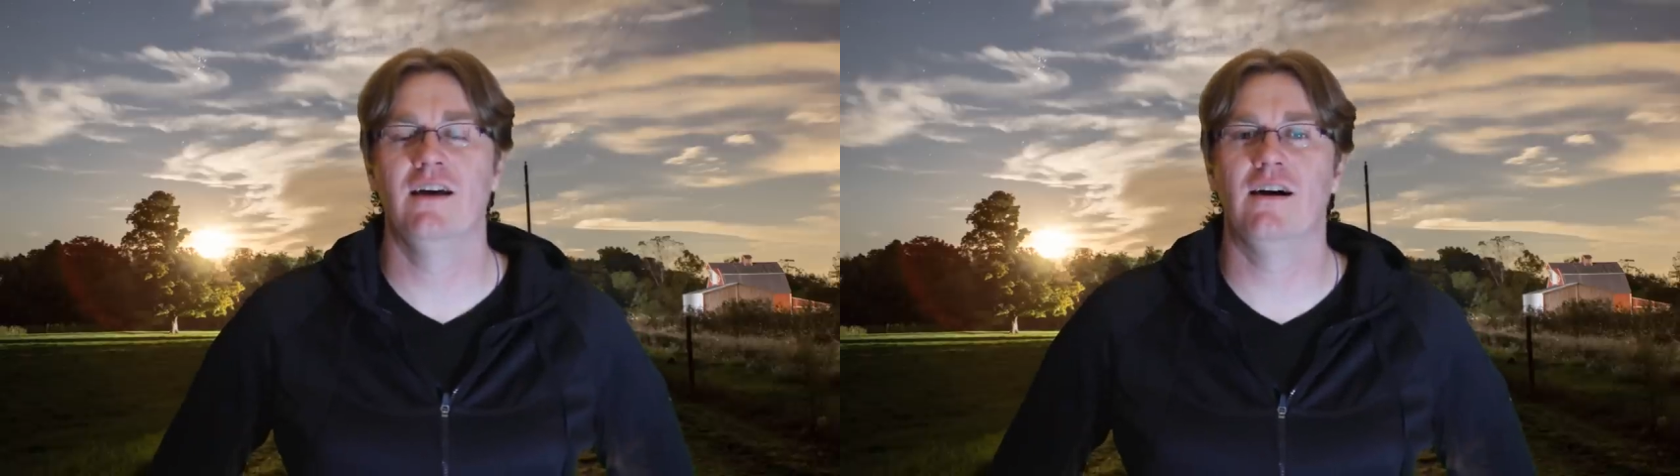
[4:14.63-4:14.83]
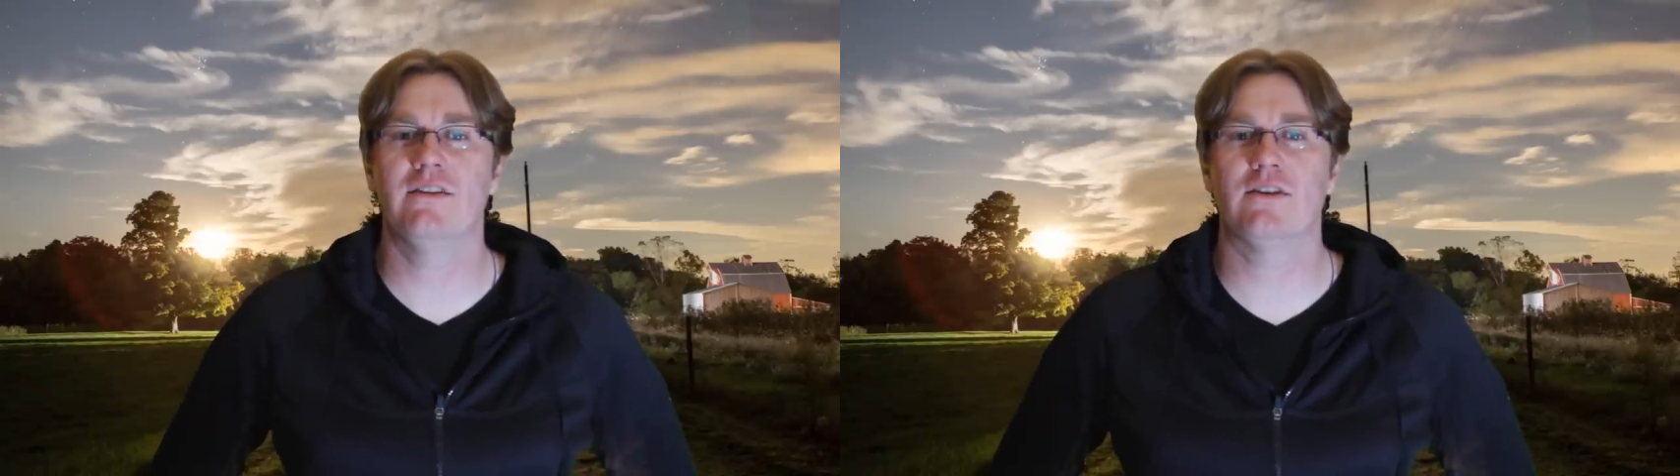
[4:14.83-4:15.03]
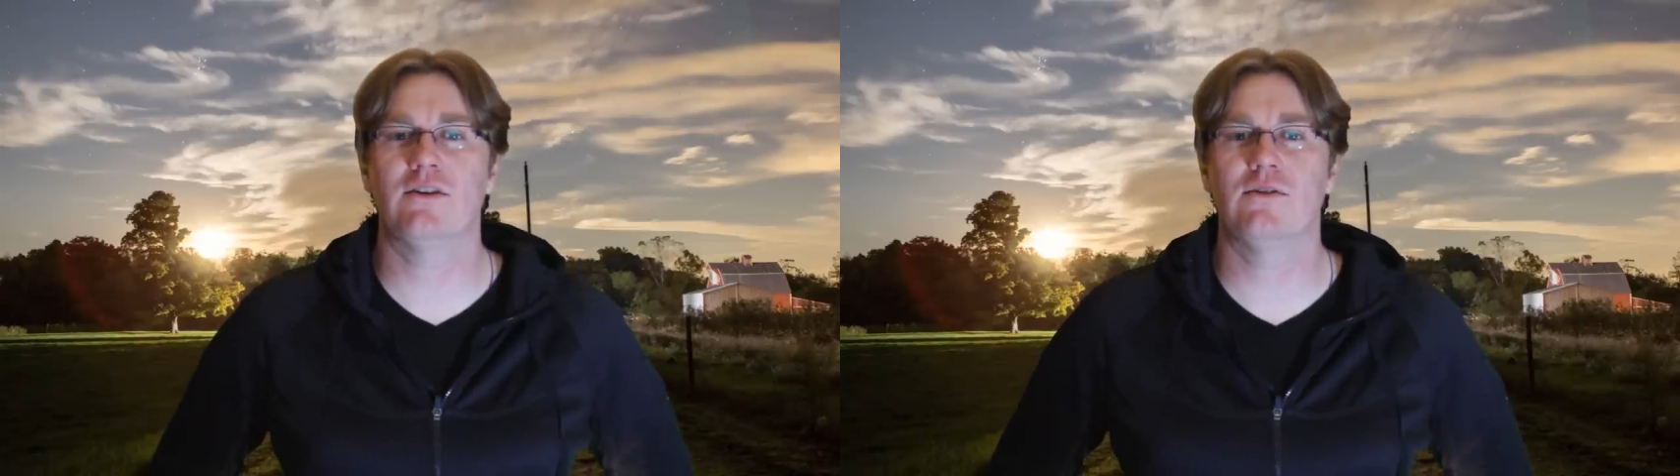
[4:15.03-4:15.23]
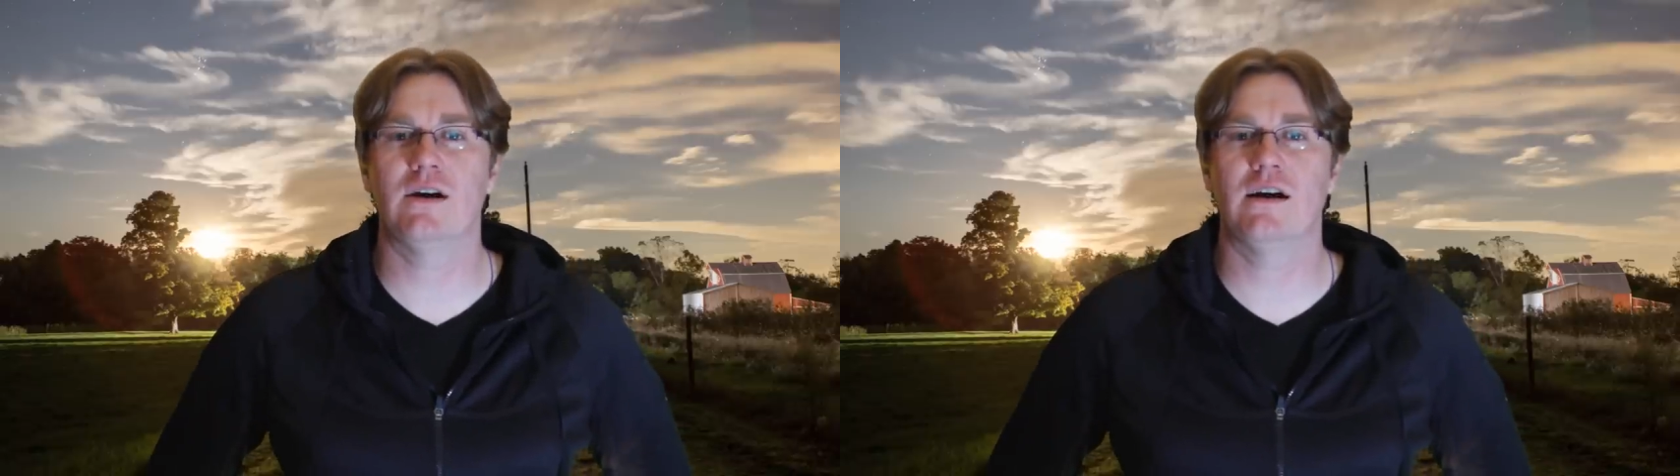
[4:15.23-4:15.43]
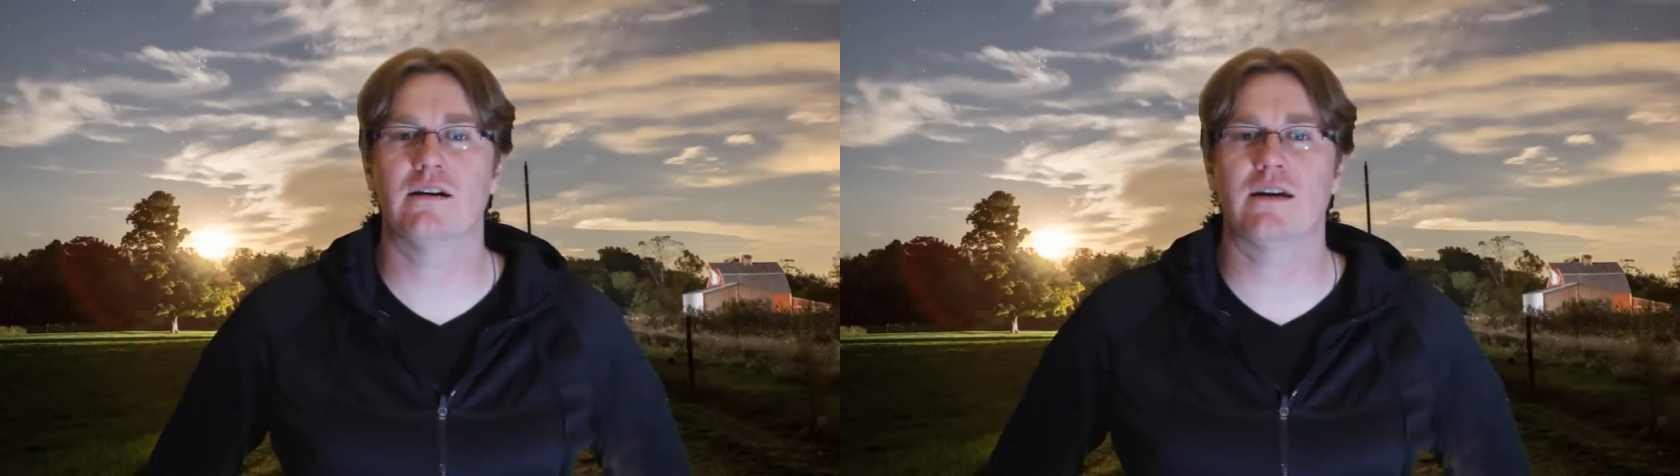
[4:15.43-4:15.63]
Also,
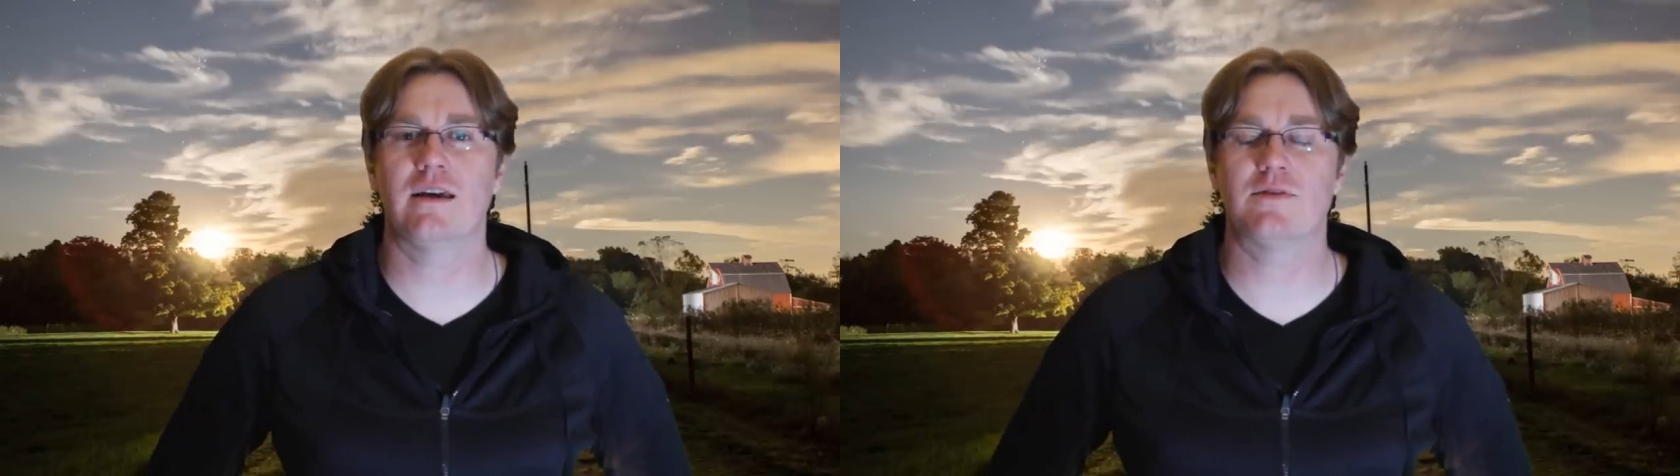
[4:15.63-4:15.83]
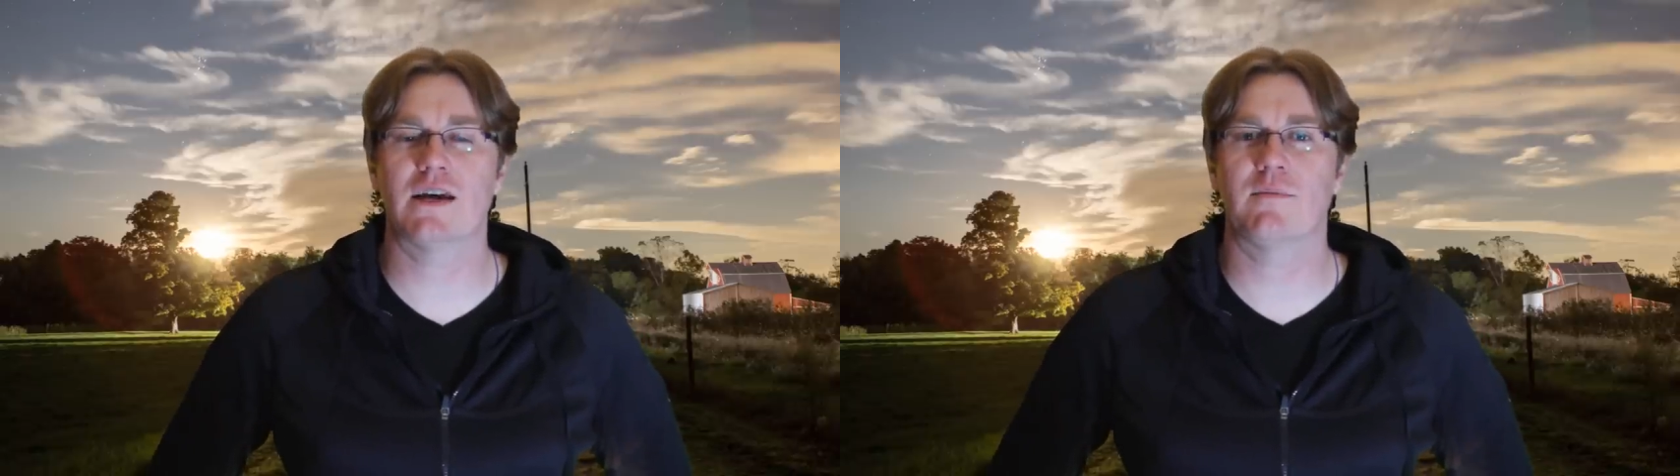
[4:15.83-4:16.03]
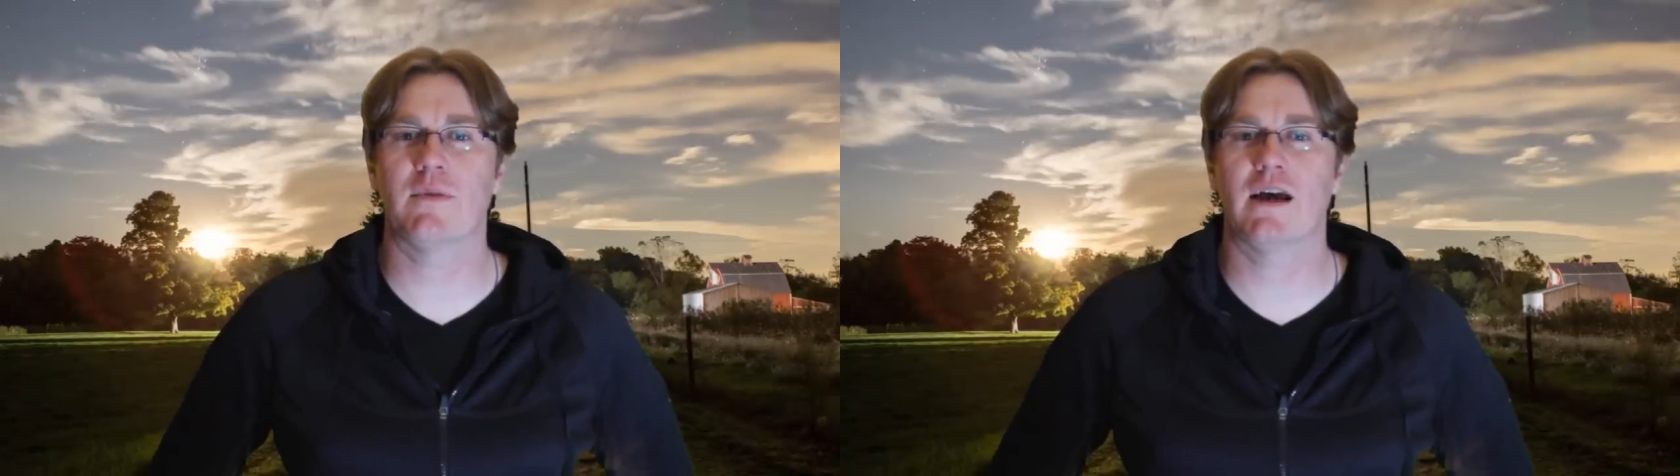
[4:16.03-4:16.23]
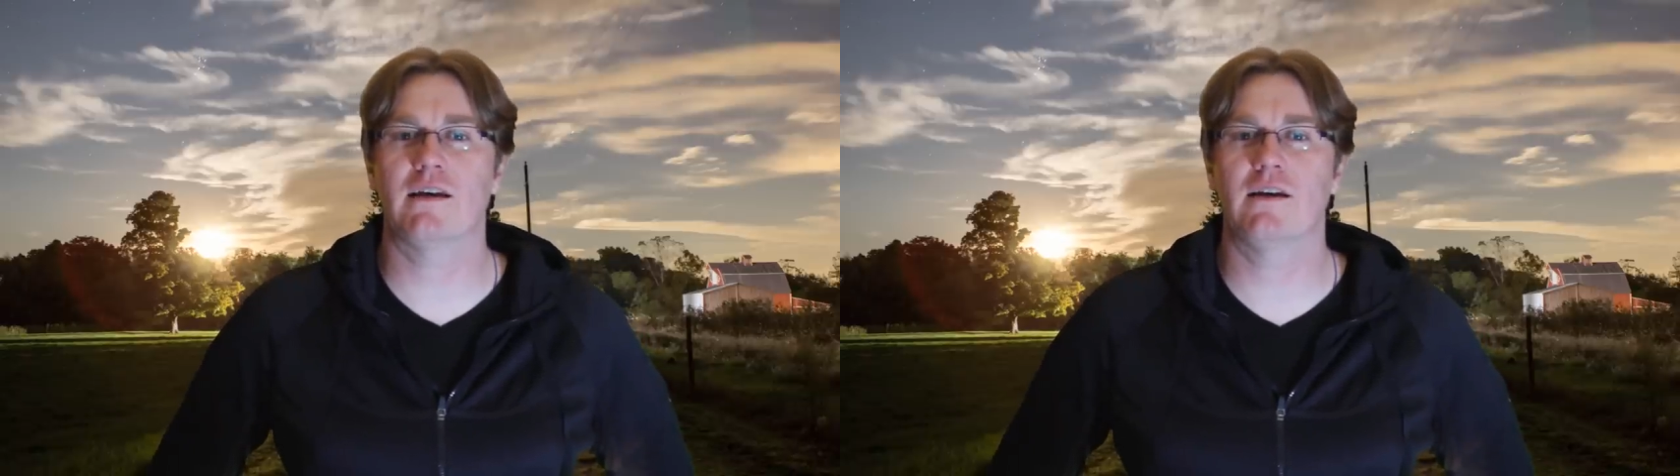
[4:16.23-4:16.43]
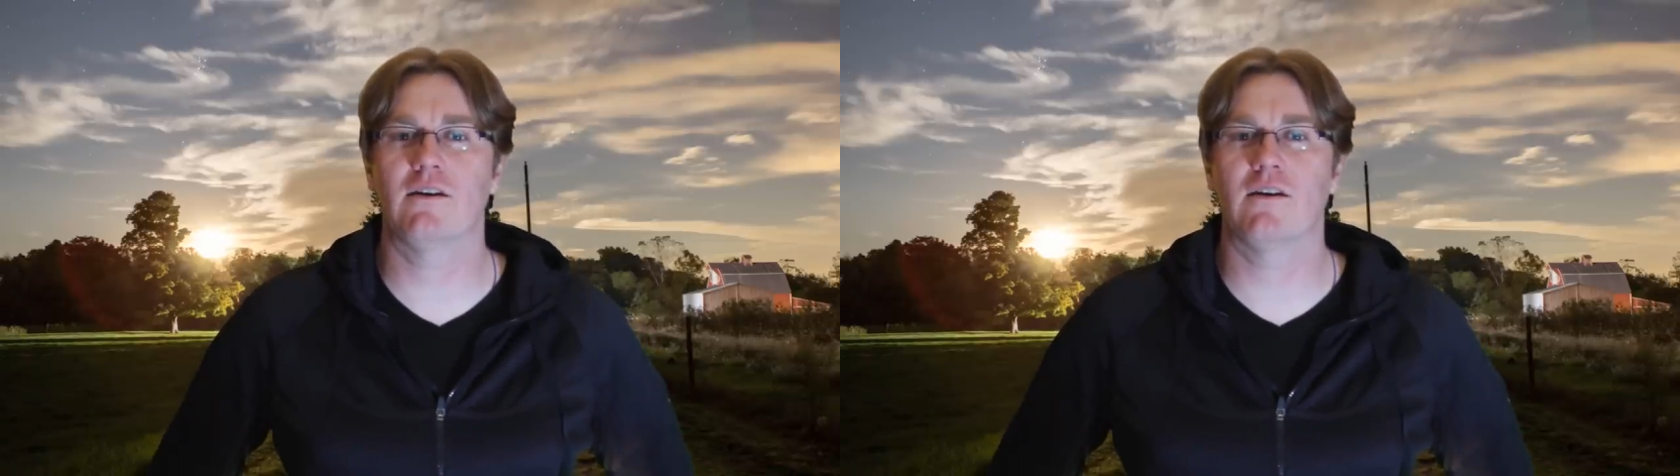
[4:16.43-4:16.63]
uh, keep checking back
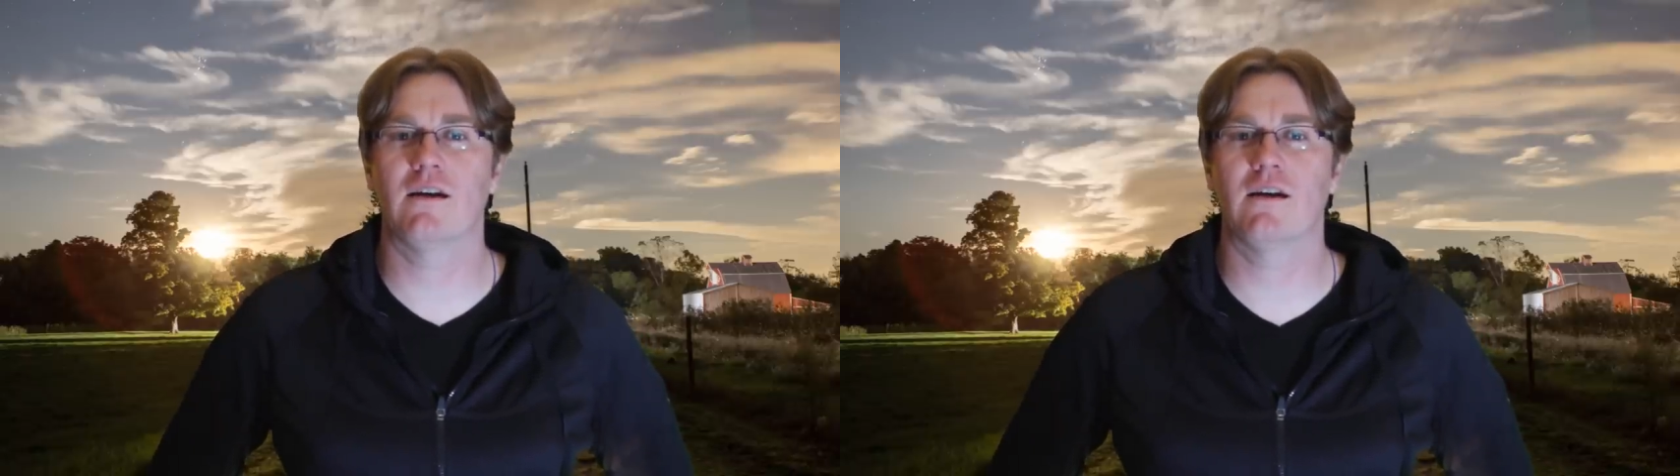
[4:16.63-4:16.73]
here.